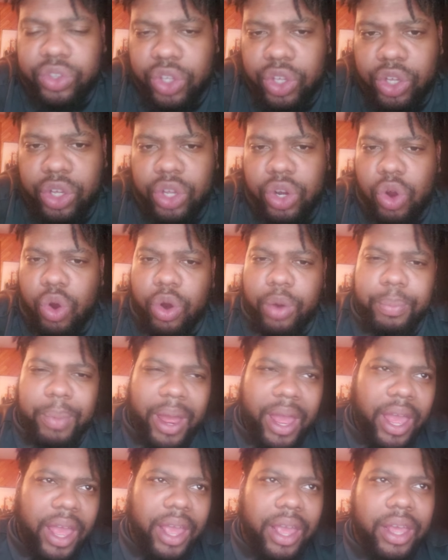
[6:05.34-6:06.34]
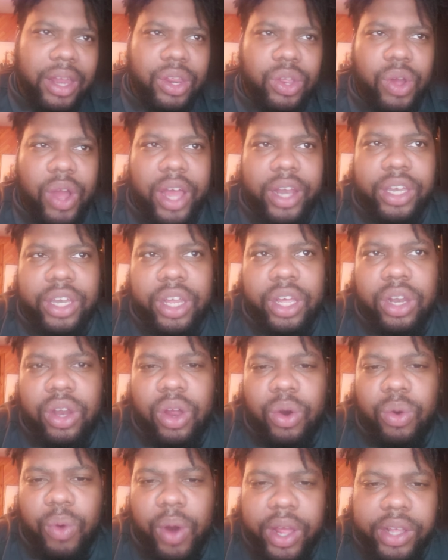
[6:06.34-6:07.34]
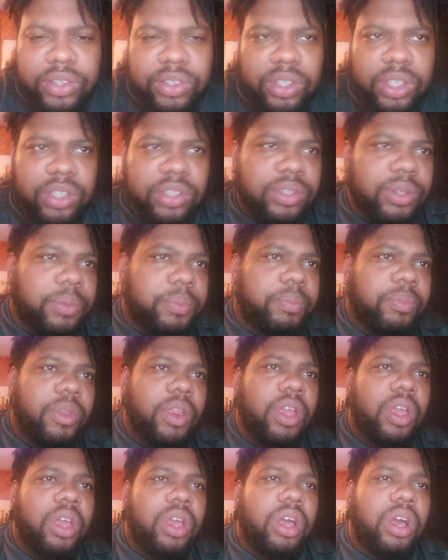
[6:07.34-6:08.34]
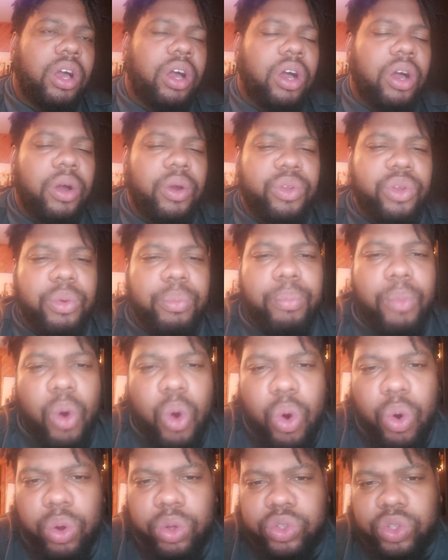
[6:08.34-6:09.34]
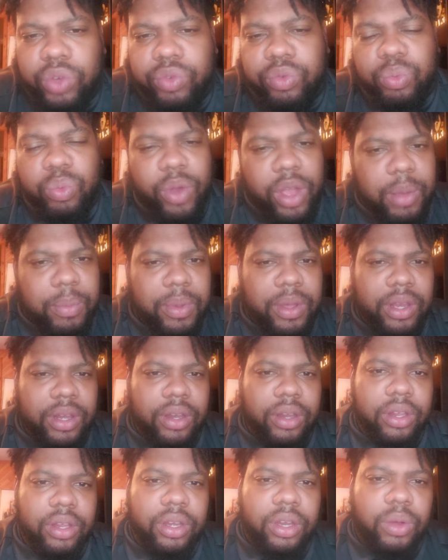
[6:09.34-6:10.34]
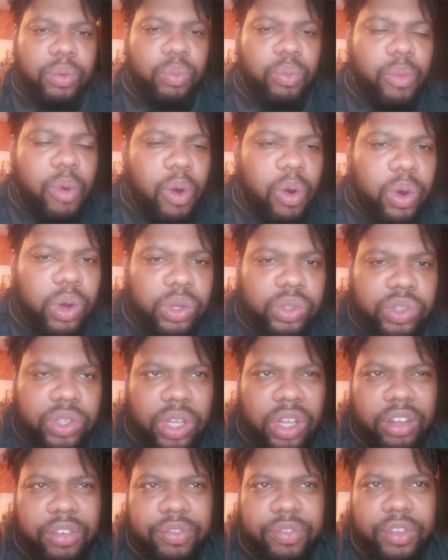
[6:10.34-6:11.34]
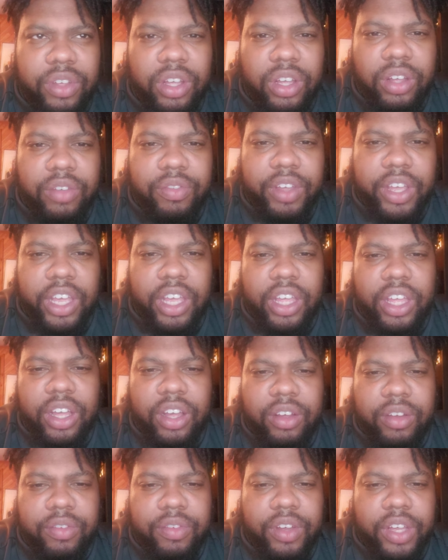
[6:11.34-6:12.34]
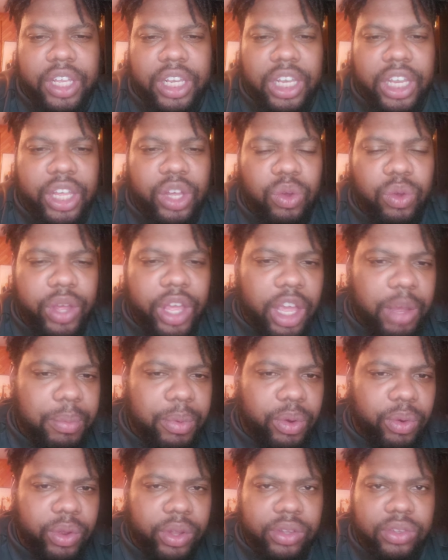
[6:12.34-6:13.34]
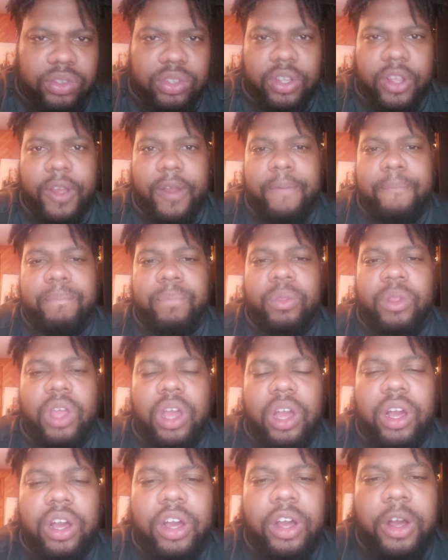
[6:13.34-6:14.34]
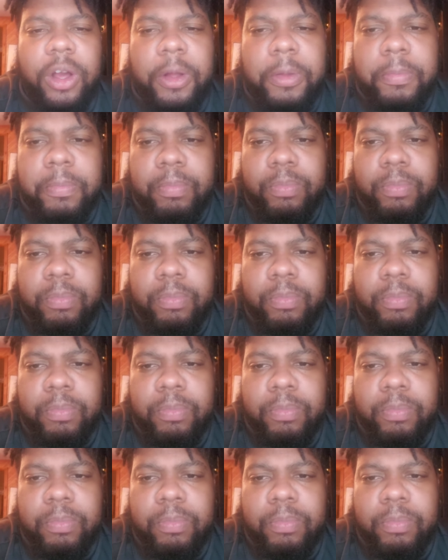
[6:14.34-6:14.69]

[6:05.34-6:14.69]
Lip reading: good or bad, your ideal on racism, the morals of women, the morals of illegal immigrants. Uh,